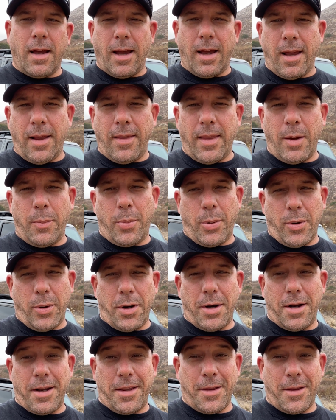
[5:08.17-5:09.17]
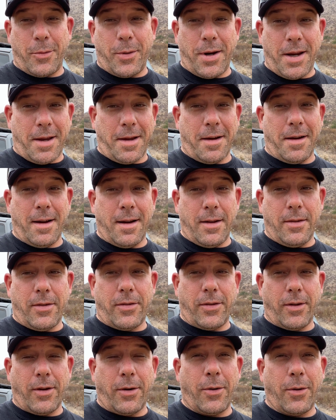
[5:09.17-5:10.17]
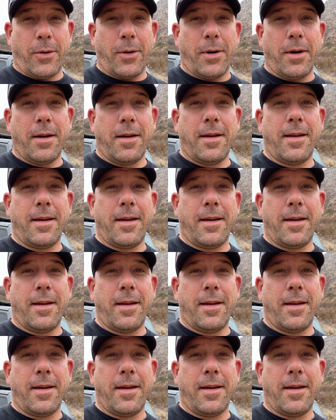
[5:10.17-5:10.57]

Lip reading: and they put it in the Recon. So,